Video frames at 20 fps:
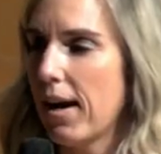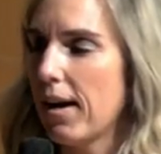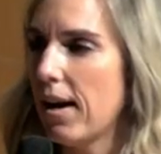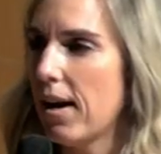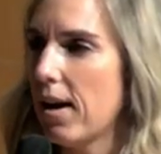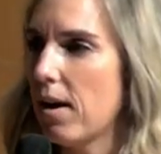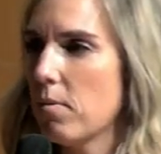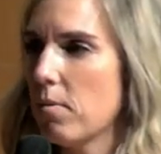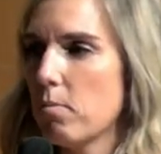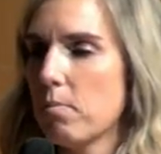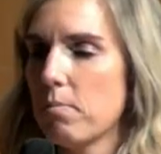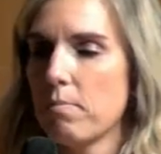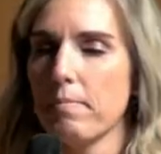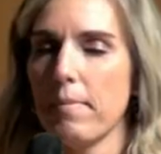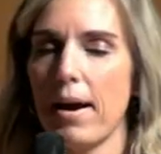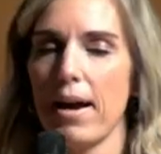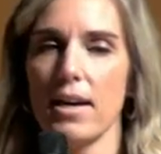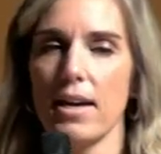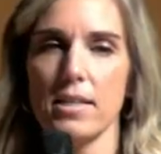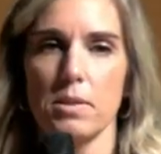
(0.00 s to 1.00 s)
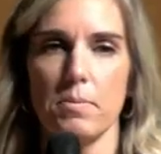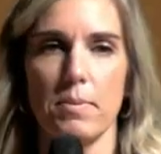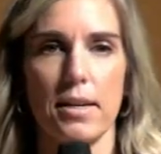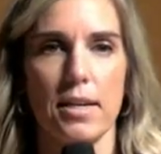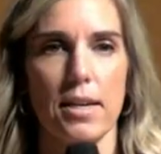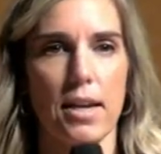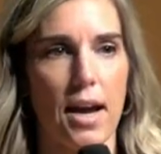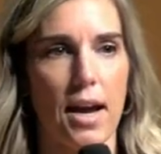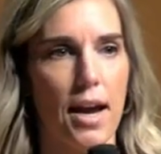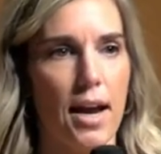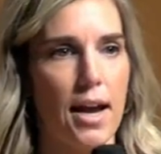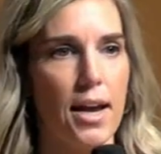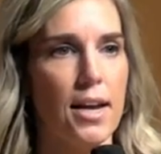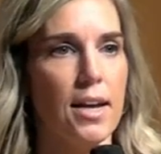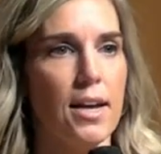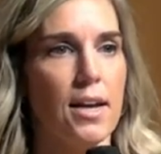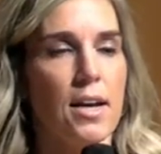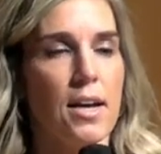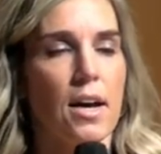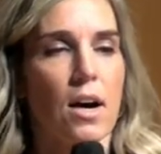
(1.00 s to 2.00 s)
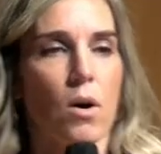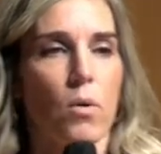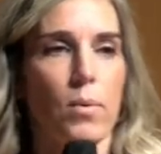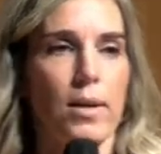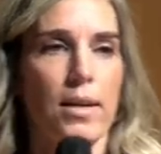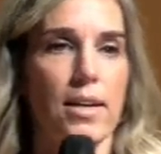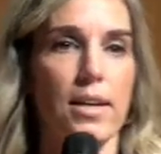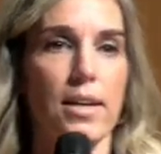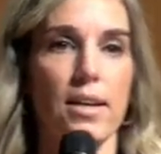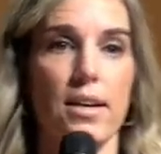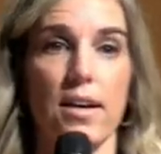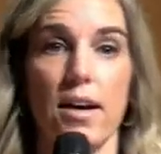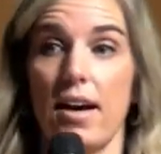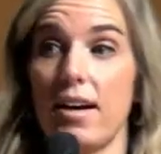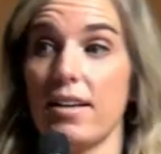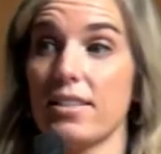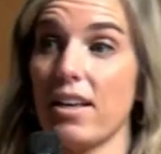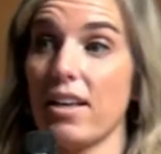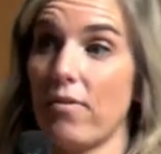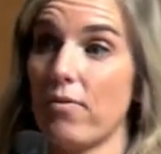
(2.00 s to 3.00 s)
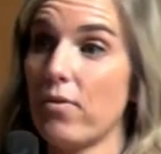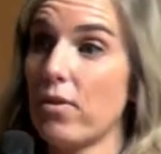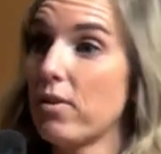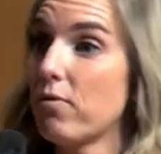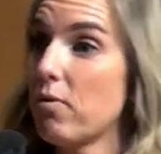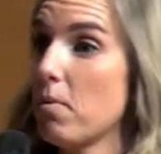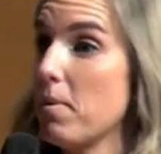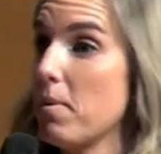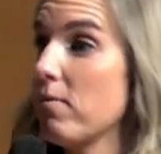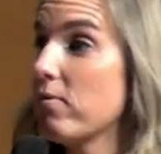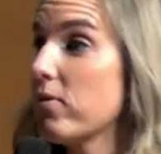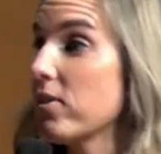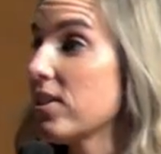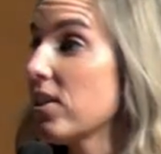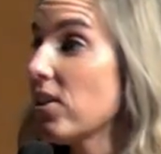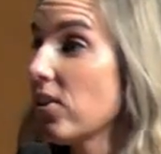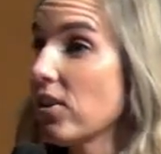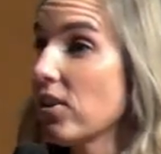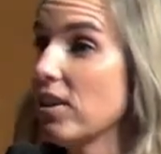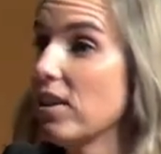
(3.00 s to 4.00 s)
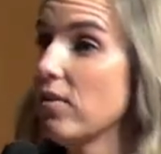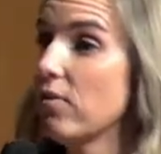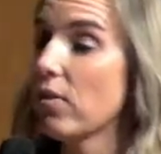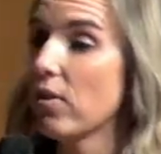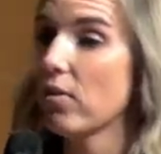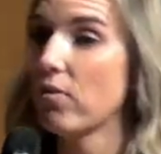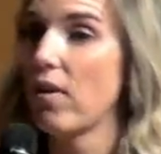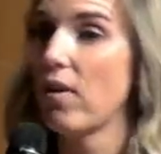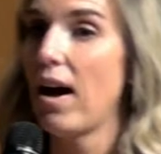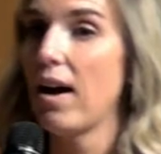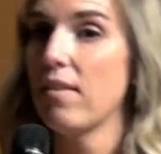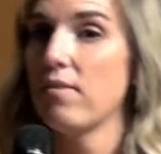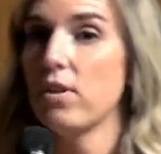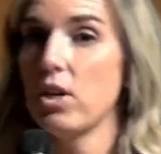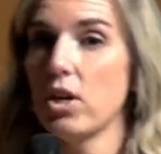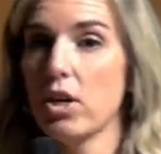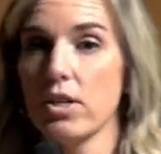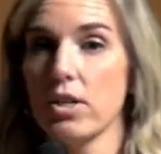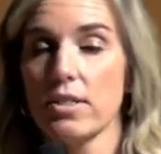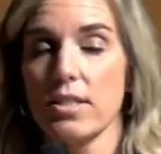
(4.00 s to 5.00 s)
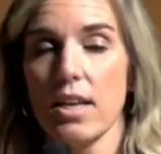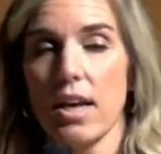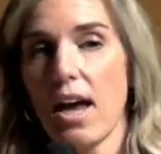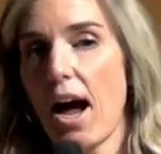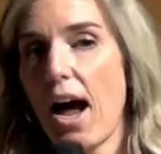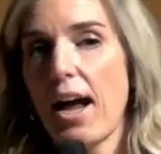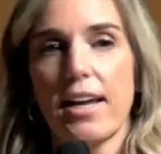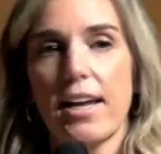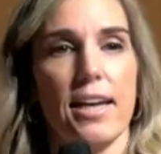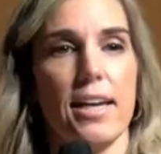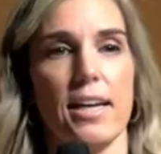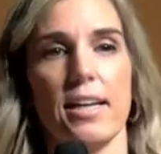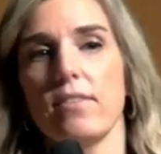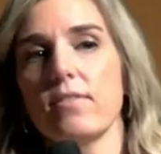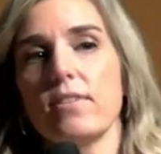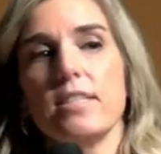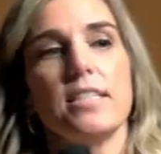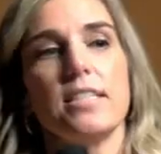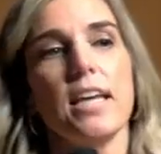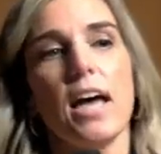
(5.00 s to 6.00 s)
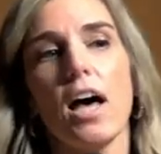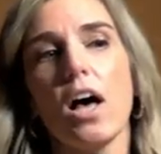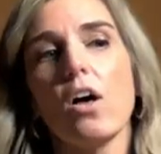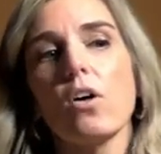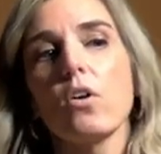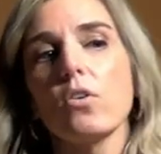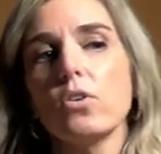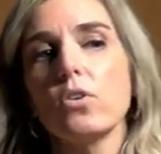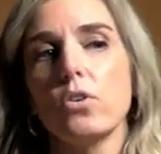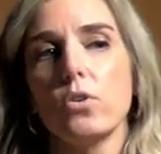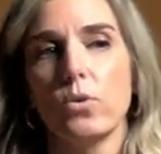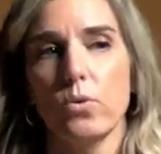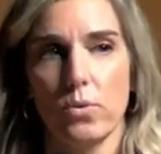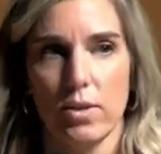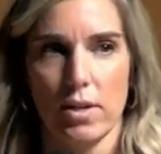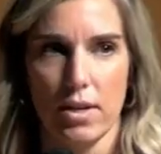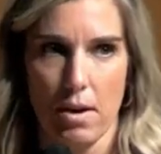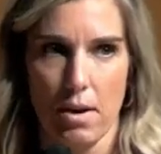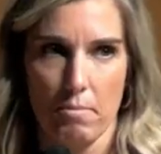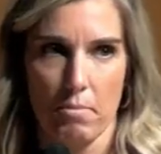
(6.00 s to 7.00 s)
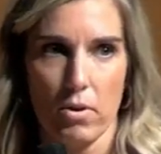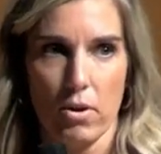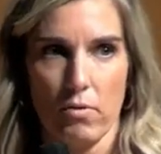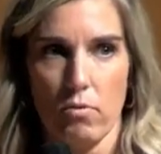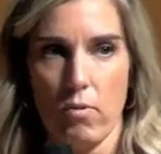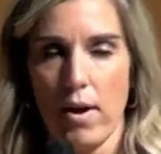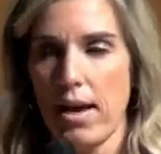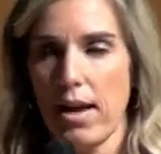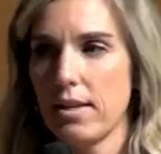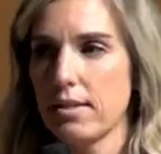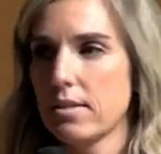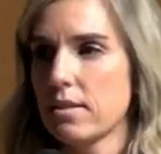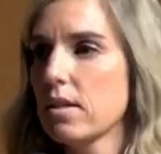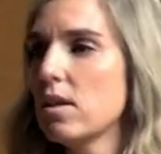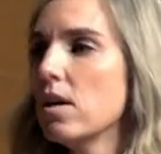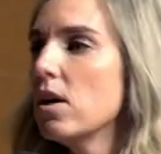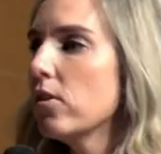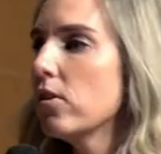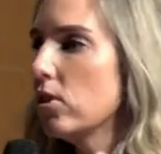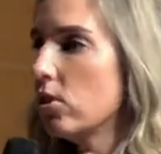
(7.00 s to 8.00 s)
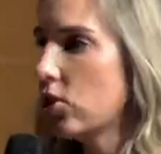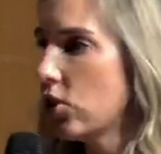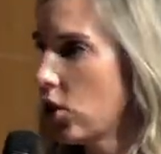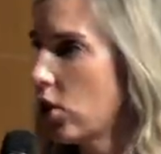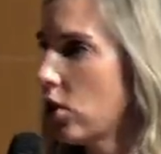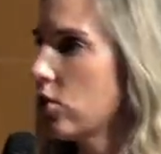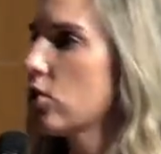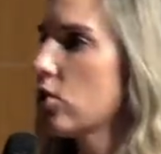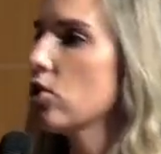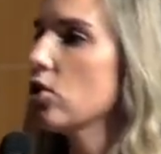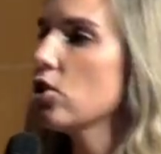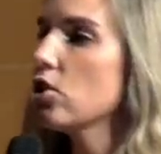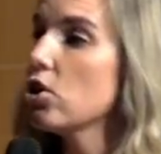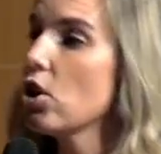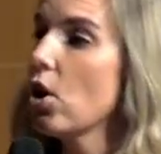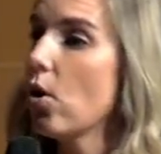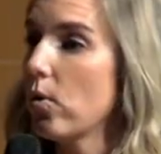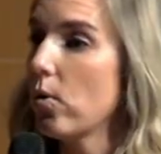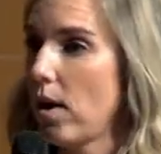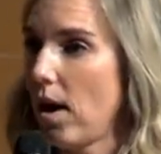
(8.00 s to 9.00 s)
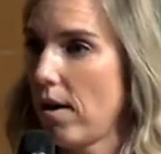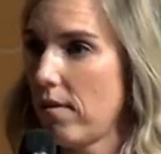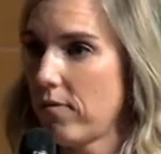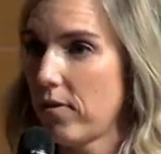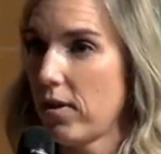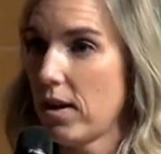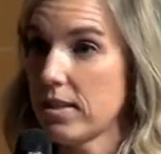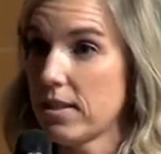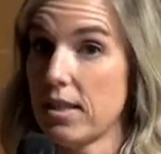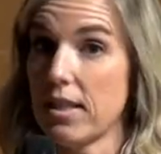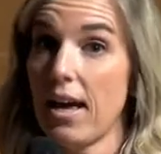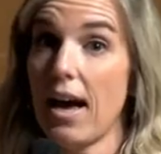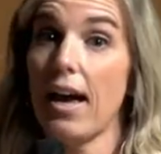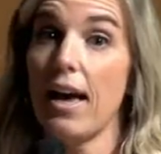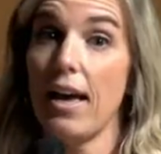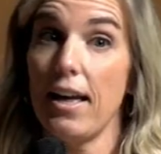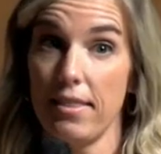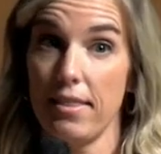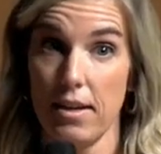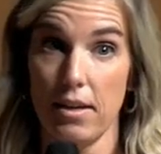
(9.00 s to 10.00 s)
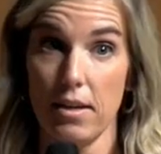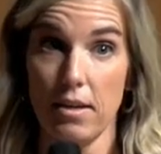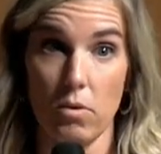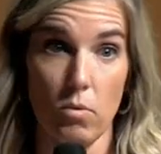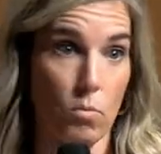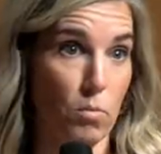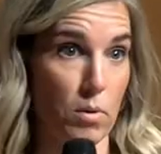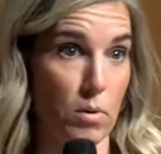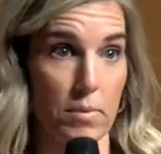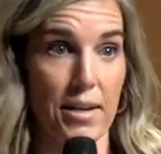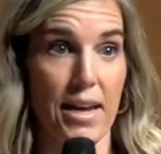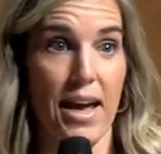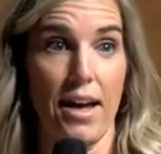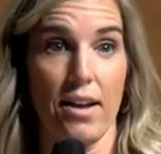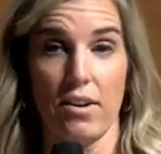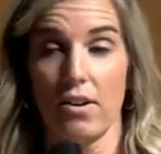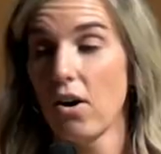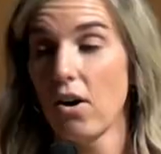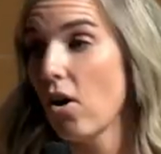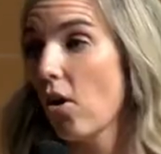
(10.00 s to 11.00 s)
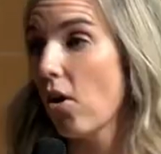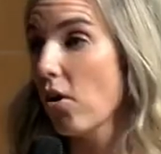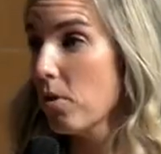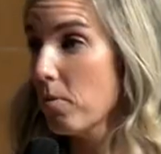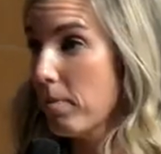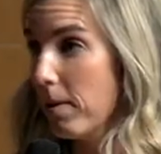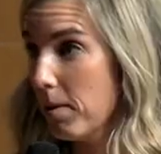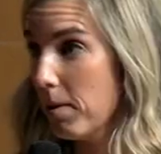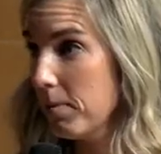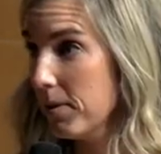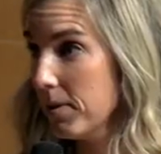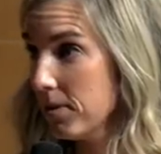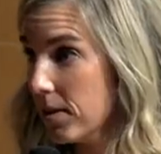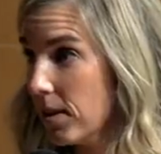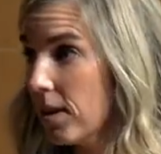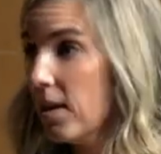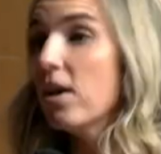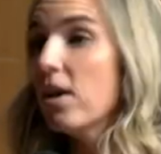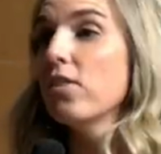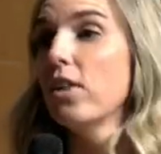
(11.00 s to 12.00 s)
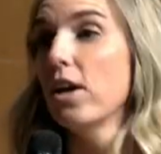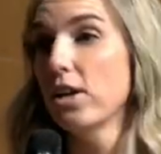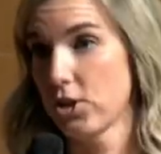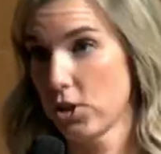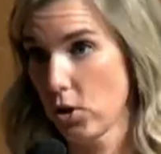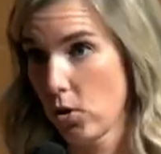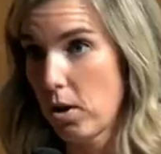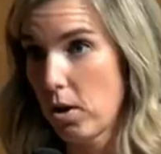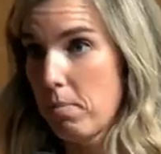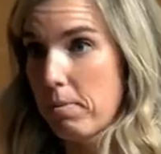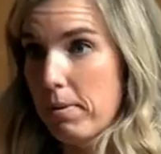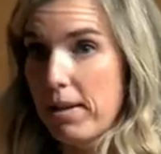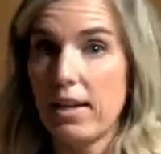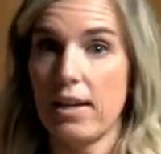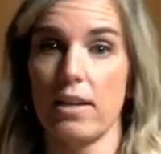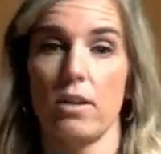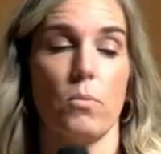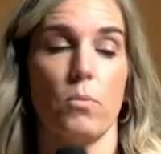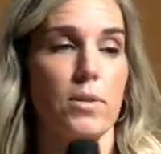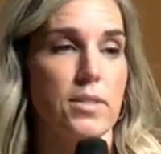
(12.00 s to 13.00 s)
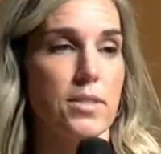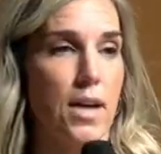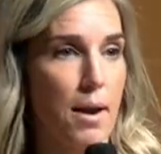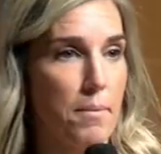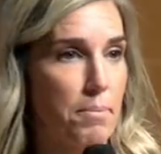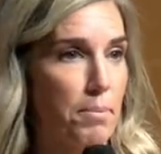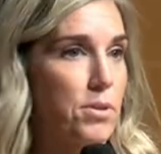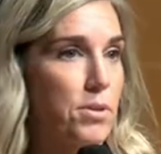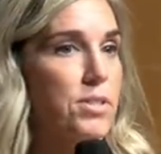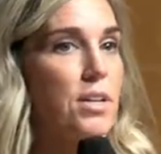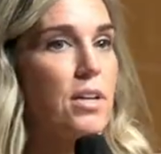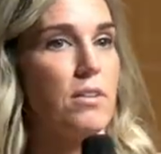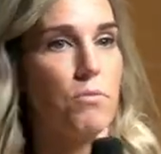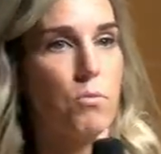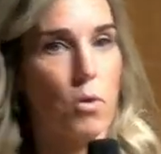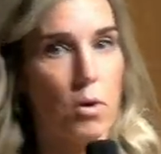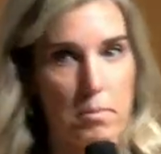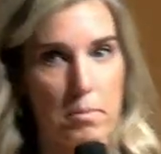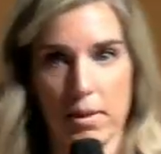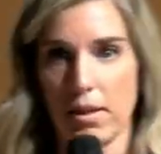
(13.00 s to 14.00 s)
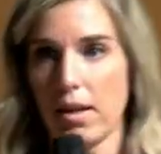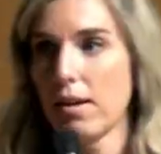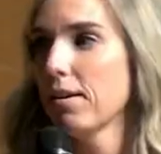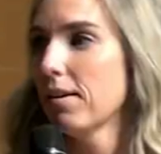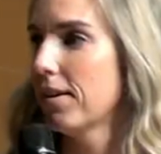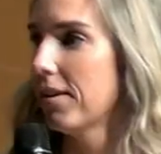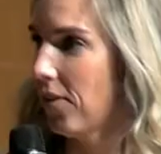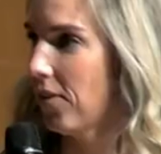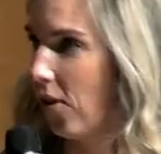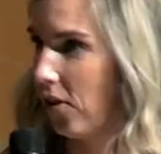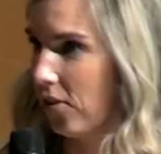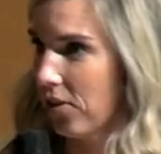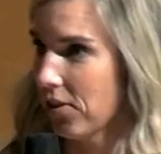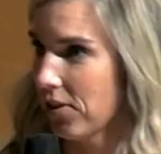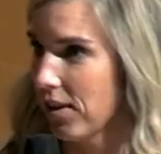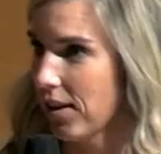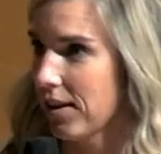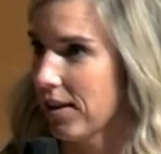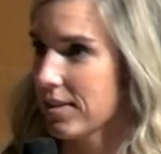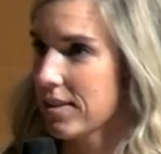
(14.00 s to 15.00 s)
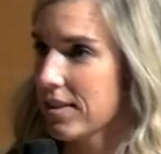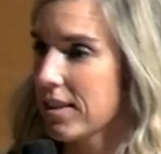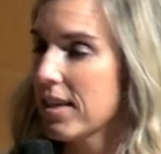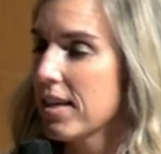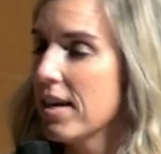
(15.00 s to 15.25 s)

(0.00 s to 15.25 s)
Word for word: Um, my husband and I we uh, suffered from infertility for five years. I can't even tell you the number of ways the church showed up for us in that. And then when we had all the babies, they showed up again with diapers and formula and all the things.